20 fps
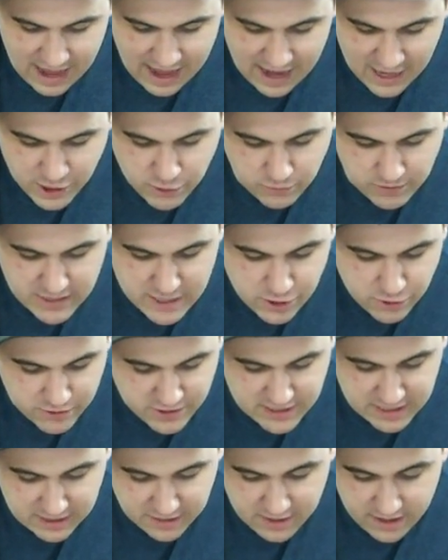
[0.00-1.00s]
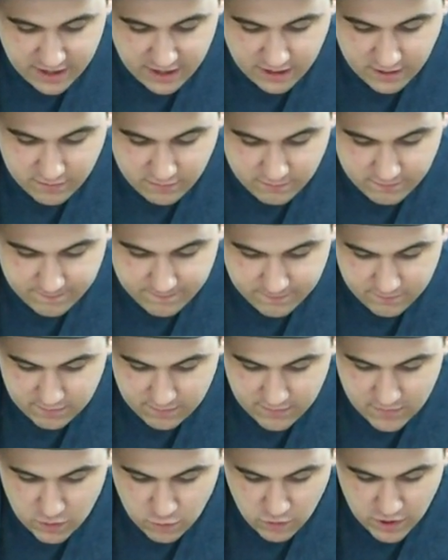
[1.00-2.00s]
actual interesting thing,
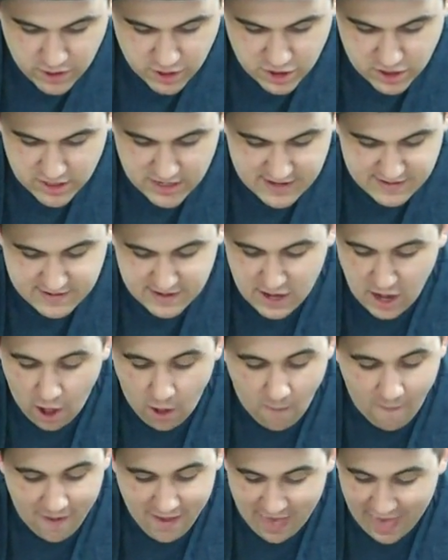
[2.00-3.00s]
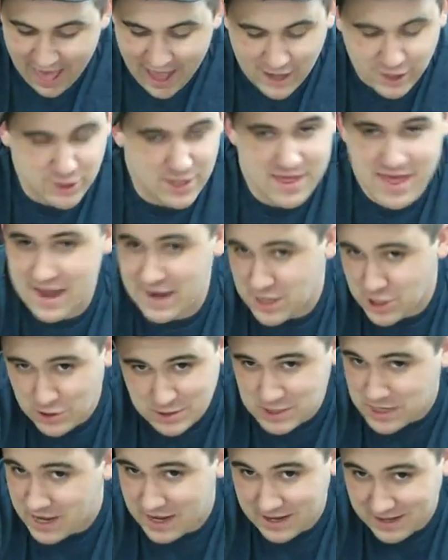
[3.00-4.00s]
which isn't actually that
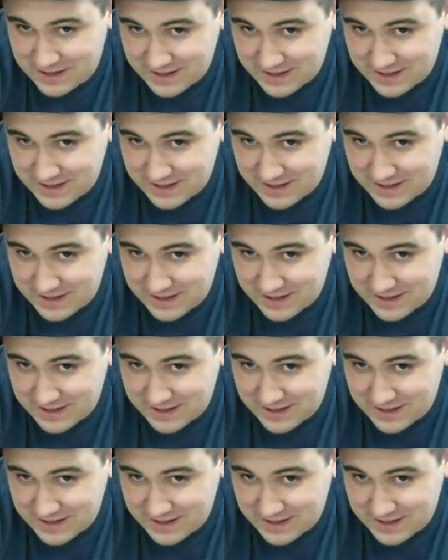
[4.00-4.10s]
interesting.